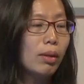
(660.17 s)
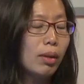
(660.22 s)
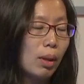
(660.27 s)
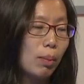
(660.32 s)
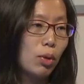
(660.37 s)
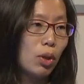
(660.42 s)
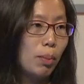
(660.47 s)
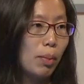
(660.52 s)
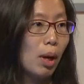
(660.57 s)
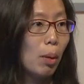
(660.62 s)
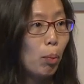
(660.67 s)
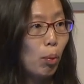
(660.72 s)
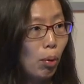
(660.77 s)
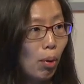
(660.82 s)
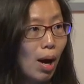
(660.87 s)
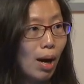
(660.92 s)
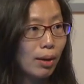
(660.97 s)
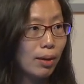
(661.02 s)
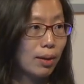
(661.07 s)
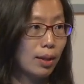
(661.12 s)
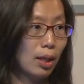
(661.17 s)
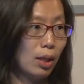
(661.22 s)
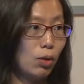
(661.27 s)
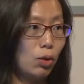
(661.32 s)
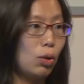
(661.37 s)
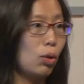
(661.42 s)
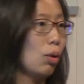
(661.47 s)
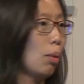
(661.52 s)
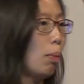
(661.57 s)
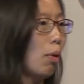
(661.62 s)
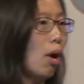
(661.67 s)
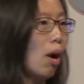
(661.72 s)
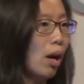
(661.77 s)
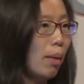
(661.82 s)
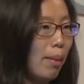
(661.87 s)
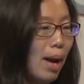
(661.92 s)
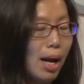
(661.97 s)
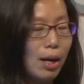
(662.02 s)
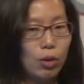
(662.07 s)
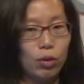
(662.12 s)
them to be a proxy to your
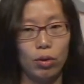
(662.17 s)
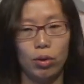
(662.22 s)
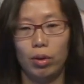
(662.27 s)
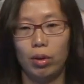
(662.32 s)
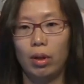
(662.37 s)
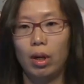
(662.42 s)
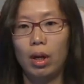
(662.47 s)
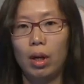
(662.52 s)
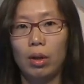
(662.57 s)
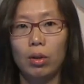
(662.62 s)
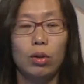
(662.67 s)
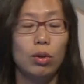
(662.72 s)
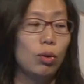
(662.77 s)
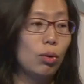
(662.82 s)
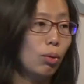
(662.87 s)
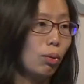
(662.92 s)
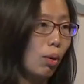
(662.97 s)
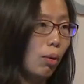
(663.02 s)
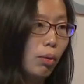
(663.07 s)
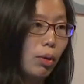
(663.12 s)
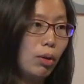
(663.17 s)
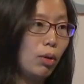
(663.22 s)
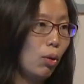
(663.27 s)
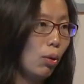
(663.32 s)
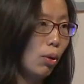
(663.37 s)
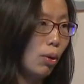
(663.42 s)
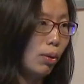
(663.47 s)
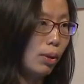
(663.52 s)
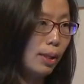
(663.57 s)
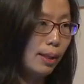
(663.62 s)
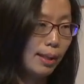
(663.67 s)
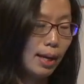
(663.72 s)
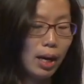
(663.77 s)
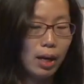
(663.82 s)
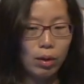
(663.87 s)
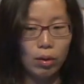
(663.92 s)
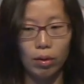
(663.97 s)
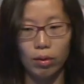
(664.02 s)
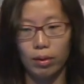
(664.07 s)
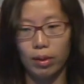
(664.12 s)
product manager, to your
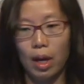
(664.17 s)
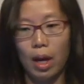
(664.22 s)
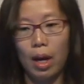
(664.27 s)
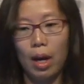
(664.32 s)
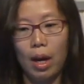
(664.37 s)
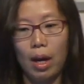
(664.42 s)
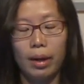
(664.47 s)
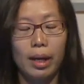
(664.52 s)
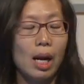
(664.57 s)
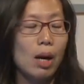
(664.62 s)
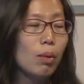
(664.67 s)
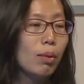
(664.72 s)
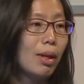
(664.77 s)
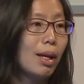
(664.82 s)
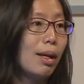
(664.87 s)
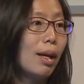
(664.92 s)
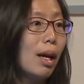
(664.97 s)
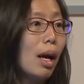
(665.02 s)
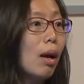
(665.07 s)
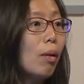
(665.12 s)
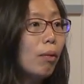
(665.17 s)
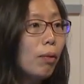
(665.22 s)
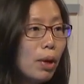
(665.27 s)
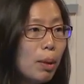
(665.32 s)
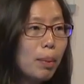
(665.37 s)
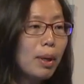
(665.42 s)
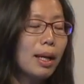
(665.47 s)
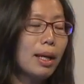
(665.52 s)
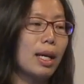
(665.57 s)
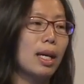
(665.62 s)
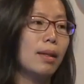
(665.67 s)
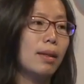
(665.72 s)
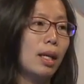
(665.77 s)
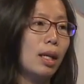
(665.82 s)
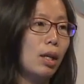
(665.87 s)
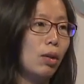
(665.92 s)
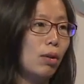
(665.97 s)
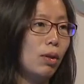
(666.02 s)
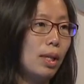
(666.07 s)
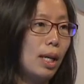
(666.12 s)
designers. Now, everybody can
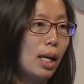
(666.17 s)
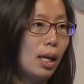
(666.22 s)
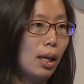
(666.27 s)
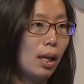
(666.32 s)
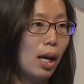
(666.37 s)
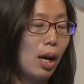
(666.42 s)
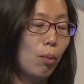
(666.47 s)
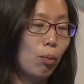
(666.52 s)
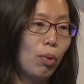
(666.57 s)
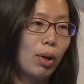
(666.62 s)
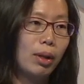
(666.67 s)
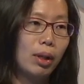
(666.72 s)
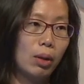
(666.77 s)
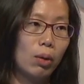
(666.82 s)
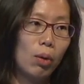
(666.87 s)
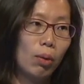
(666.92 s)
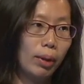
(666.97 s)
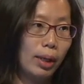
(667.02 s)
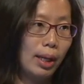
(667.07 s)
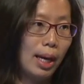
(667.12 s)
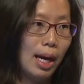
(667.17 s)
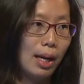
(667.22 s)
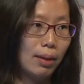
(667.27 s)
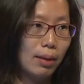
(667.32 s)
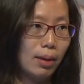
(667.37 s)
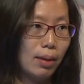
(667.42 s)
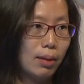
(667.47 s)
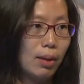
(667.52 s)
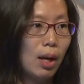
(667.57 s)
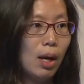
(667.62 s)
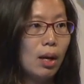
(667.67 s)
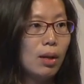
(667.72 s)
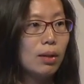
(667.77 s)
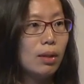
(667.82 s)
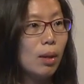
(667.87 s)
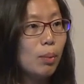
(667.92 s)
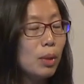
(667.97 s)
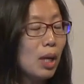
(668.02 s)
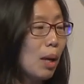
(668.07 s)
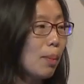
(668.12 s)
dig into data and run their own analysis.
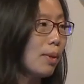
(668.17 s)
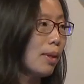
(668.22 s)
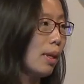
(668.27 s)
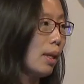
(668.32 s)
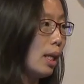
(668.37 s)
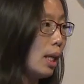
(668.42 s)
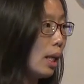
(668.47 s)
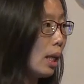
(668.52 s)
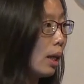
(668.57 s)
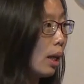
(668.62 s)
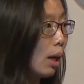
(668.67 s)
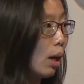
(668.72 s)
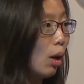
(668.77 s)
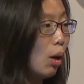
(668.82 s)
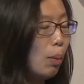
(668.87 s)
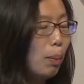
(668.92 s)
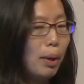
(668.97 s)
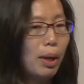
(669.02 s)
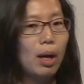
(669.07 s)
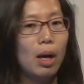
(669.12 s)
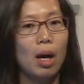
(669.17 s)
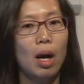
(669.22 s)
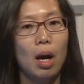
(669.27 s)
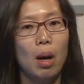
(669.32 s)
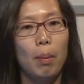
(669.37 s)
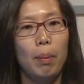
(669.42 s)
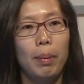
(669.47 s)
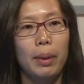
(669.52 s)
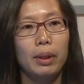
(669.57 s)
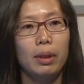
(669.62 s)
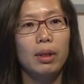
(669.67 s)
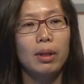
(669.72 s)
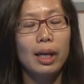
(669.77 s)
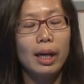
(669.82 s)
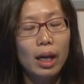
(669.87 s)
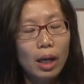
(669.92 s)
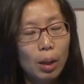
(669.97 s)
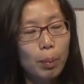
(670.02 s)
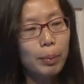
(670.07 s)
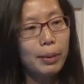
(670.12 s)
Sometimes they need help, but the
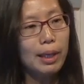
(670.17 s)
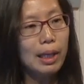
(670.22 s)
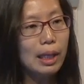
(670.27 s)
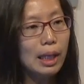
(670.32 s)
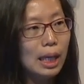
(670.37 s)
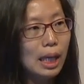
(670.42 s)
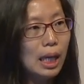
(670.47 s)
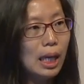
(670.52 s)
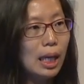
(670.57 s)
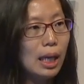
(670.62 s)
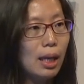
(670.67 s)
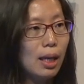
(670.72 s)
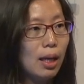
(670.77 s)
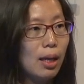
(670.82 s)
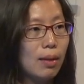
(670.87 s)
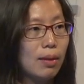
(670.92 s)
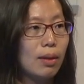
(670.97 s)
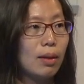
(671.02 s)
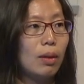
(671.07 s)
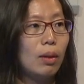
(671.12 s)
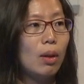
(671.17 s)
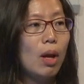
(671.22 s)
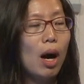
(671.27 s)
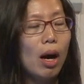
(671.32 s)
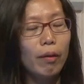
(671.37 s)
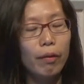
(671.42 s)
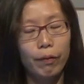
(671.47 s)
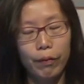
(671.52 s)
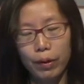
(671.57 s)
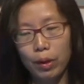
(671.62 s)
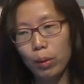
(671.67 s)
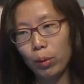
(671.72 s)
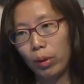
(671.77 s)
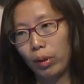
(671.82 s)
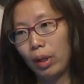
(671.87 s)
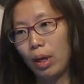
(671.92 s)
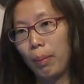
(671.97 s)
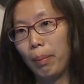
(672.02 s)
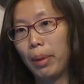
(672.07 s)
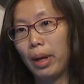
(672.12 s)
help they need, it's a lot
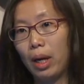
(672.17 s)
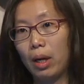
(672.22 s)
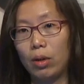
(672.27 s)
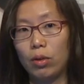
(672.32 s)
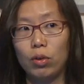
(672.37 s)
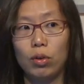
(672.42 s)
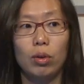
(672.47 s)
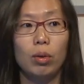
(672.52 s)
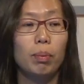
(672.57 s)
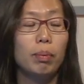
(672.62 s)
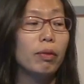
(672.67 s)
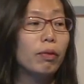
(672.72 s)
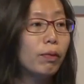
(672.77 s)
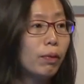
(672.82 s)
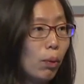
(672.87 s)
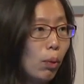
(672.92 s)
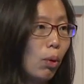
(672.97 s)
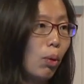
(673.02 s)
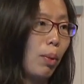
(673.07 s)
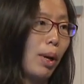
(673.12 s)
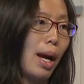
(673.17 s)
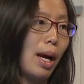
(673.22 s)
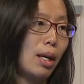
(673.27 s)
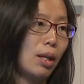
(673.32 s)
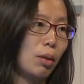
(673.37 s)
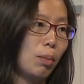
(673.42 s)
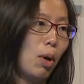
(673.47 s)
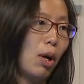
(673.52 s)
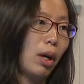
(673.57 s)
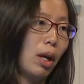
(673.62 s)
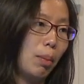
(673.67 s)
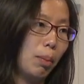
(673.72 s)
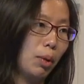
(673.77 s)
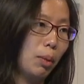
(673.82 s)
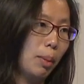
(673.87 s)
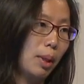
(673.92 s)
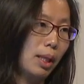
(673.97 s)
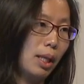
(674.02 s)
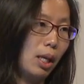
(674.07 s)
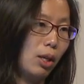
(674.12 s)
fewer compared to before we had a Spark
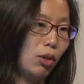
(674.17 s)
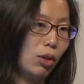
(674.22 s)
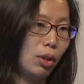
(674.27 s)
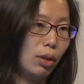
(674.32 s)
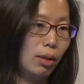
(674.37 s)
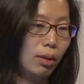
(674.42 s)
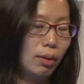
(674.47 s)
implementation.